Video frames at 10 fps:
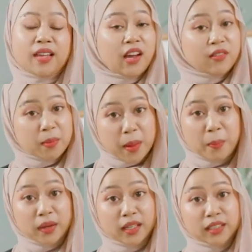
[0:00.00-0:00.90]
And
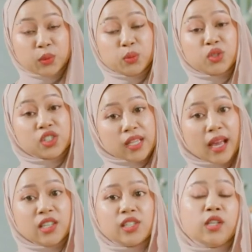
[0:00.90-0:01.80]
remember to
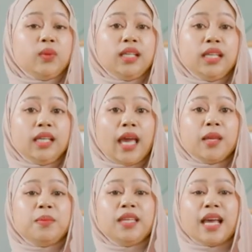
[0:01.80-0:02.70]
share genuinely
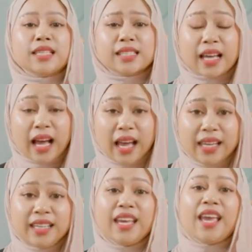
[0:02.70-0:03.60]
and be as kind